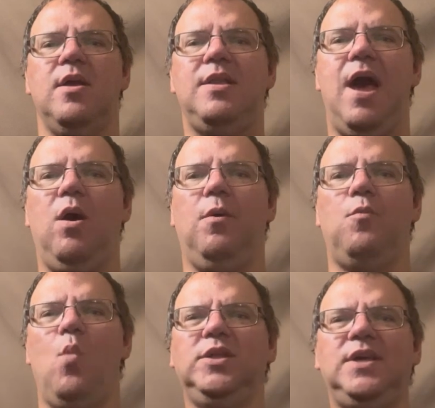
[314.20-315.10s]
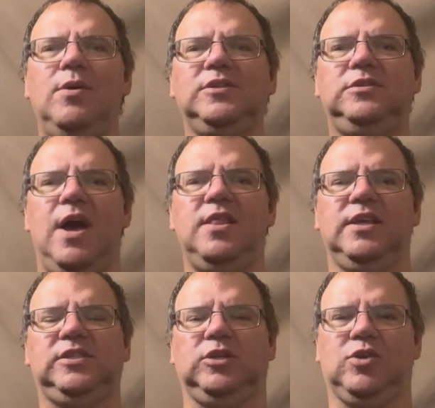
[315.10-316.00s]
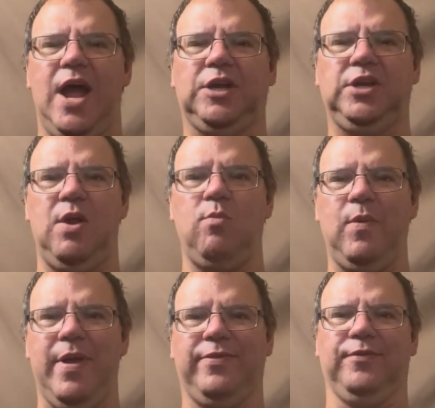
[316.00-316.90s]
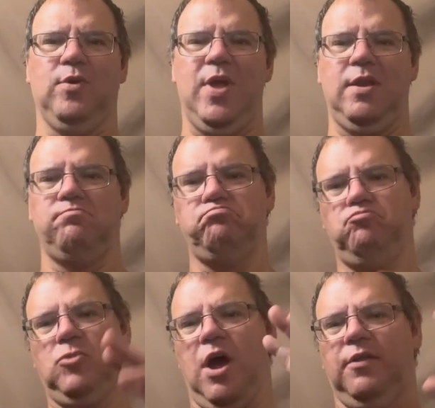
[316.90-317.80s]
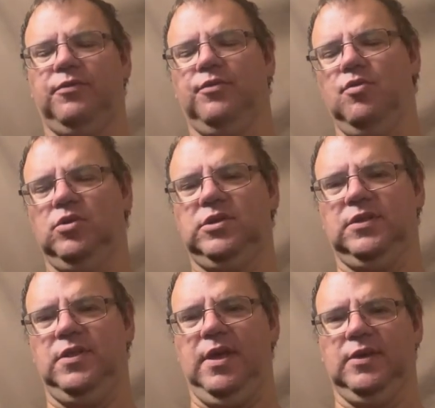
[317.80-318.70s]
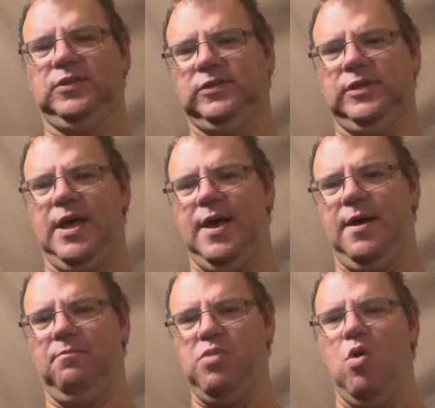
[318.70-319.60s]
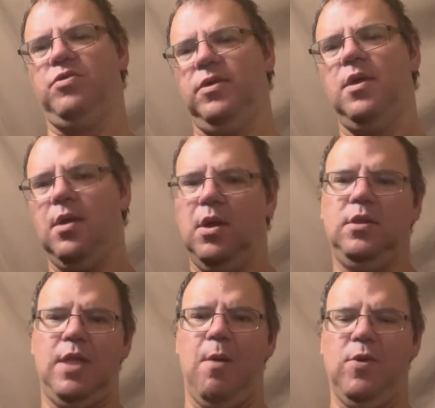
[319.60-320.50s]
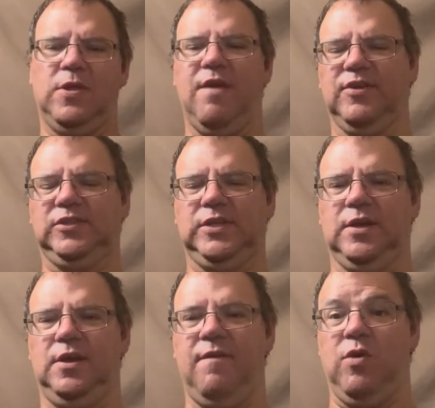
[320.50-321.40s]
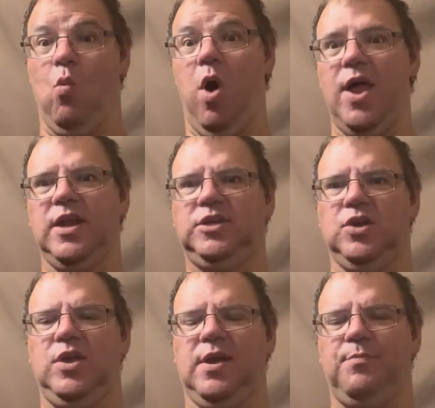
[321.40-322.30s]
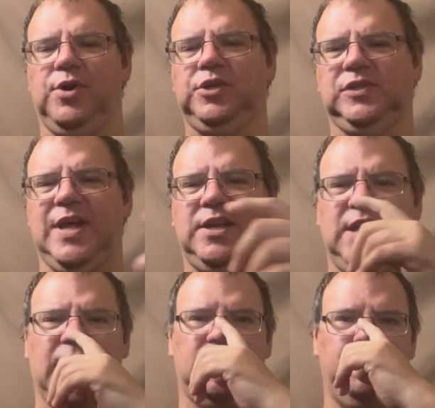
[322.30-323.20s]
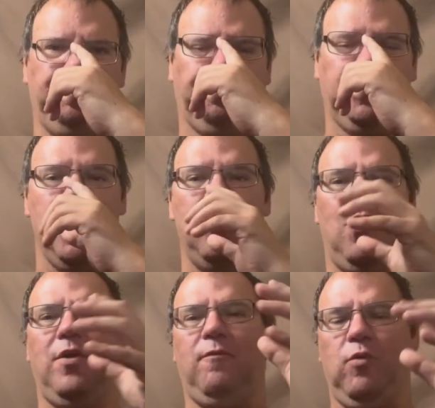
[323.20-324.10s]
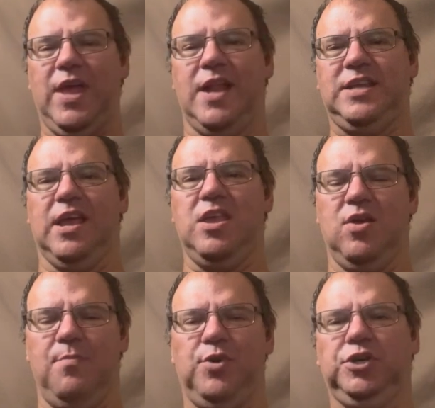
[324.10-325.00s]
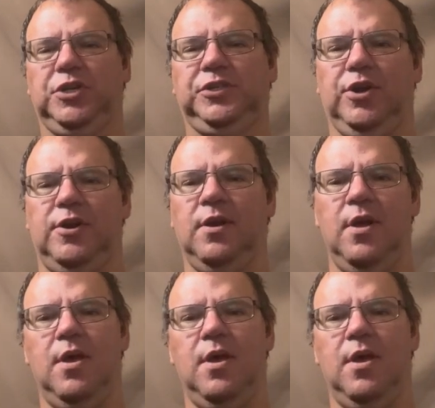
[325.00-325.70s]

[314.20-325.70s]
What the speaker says: Now, once I was done this attraction and we went through and got through to this booth, they would give us if you wanted to, you can purchase that ticket. Or with that ticket, you can purchase your...